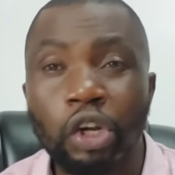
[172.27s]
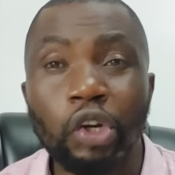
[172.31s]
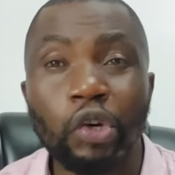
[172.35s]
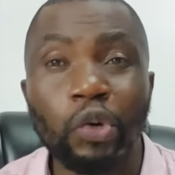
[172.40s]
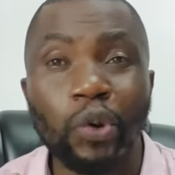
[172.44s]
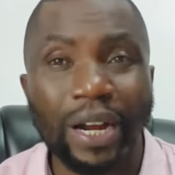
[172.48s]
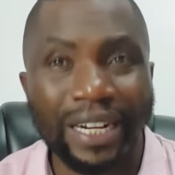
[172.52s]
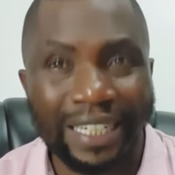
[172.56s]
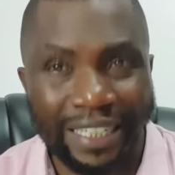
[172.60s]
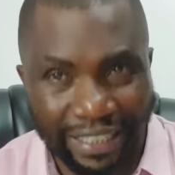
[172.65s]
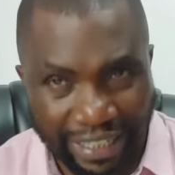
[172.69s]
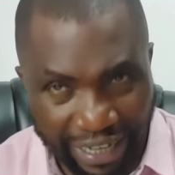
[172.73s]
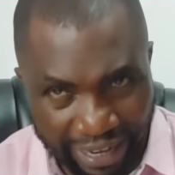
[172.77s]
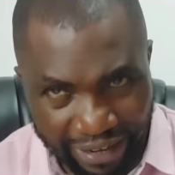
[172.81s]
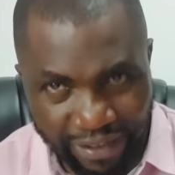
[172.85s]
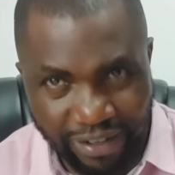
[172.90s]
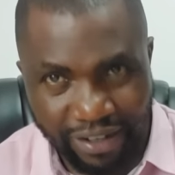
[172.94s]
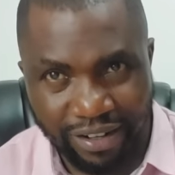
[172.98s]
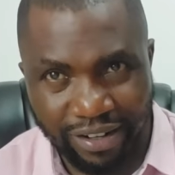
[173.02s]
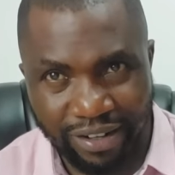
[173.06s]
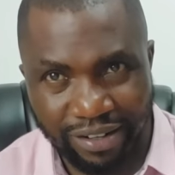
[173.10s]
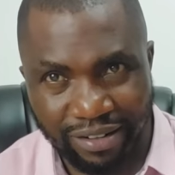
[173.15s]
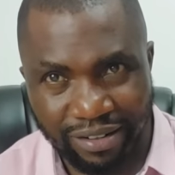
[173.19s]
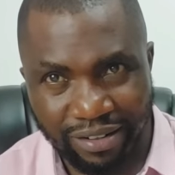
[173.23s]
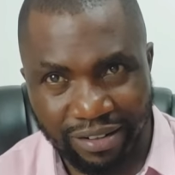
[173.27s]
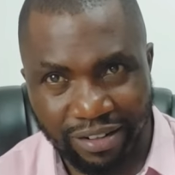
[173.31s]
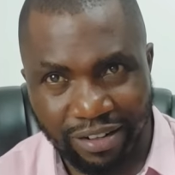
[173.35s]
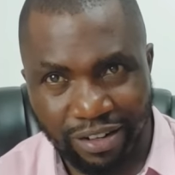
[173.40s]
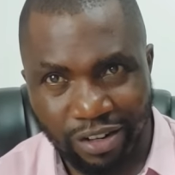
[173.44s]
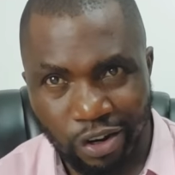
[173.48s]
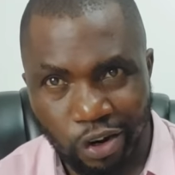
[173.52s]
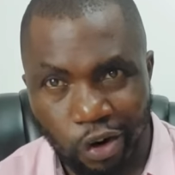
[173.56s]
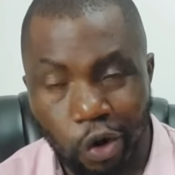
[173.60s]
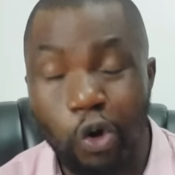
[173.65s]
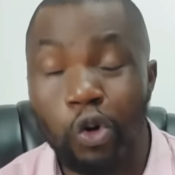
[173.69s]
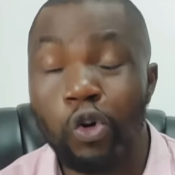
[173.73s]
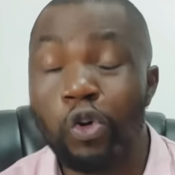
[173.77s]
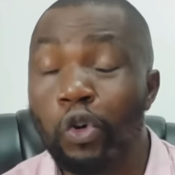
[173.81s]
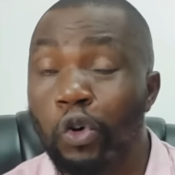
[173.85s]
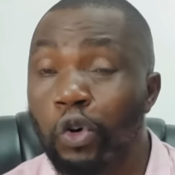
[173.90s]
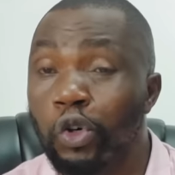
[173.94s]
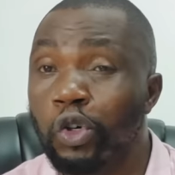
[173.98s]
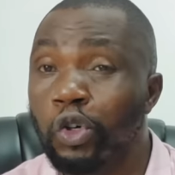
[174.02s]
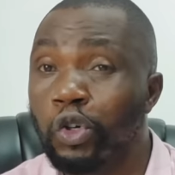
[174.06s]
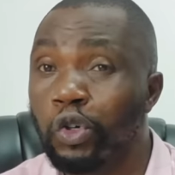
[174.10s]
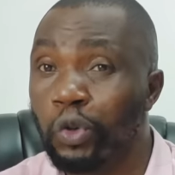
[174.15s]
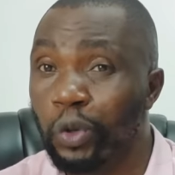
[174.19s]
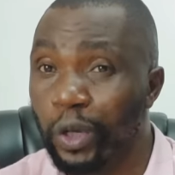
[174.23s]
to attack or
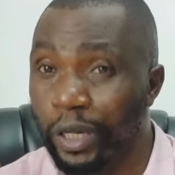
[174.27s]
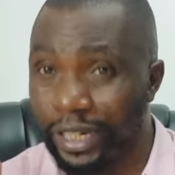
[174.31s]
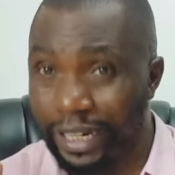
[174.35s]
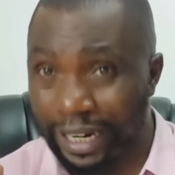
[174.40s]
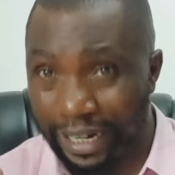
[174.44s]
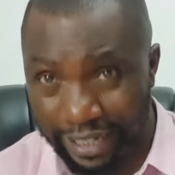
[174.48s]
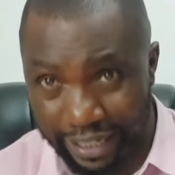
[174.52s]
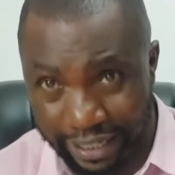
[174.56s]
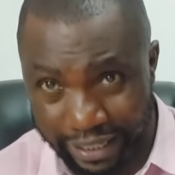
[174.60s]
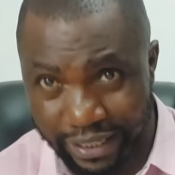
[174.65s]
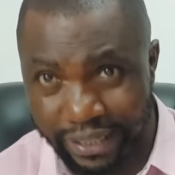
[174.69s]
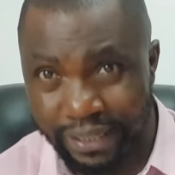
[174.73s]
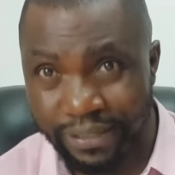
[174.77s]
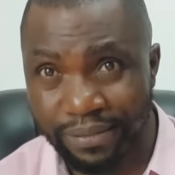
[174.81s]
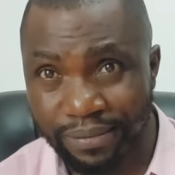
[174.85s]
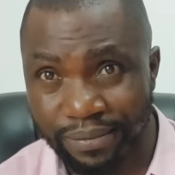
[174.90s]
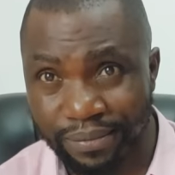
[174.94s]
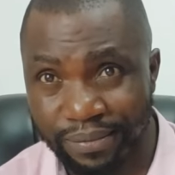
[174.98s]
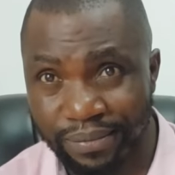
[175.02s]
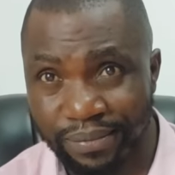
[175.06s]
not to retaliate.